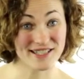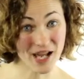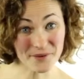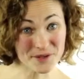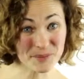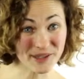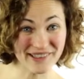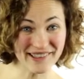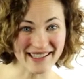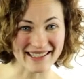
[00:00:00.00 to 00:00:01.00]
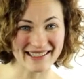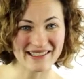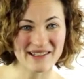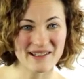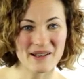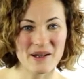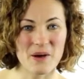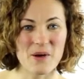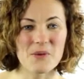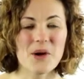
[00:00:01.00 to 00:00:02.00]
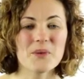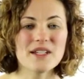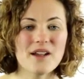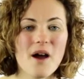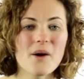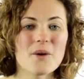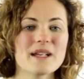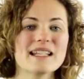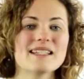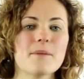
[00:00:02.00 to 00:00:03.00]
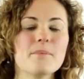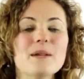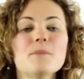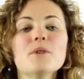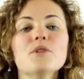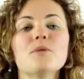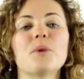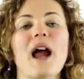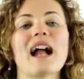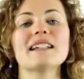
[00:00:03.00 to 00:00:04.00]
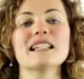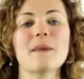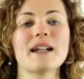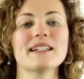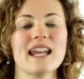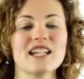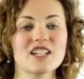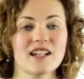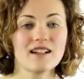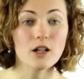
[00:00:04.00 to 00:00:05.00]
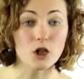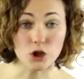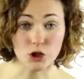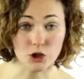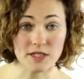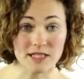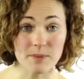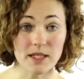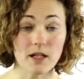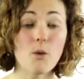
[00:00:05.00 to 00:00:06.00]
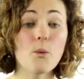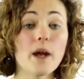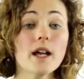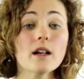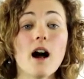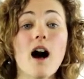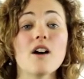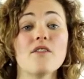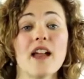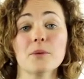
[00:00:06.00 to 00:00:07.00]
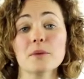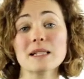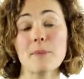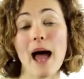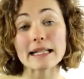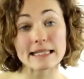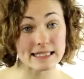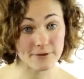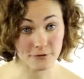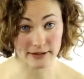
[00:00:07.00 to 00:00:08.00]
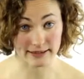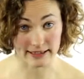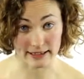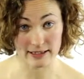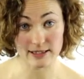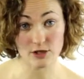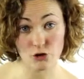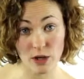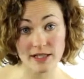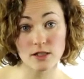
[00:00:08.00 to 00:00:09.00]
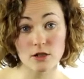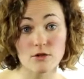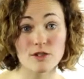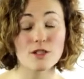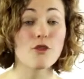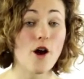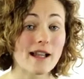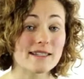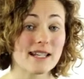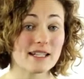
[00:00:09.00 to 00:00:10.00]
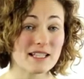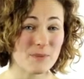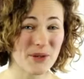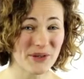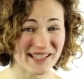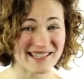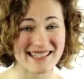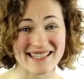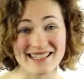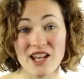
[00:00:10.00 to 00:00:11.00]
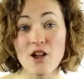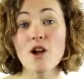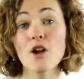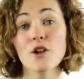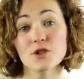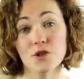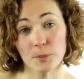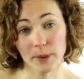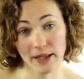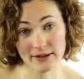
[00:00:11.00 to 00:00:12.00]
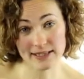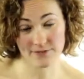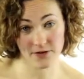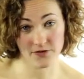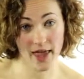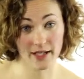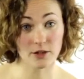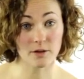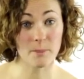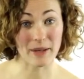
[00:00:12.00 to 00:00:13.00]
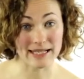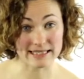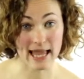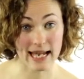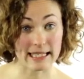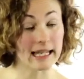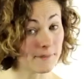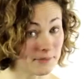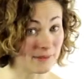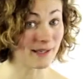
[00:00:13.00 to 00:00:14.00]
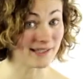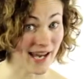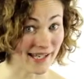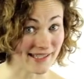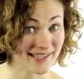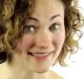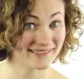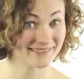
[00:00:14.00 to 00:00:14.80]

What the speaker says: Sounds pretty good. What we know is that people who practice meditation learn to be aware of and respond differently to stress-induced thoughts and experiences, so their parasympathetic baseline can be maintained.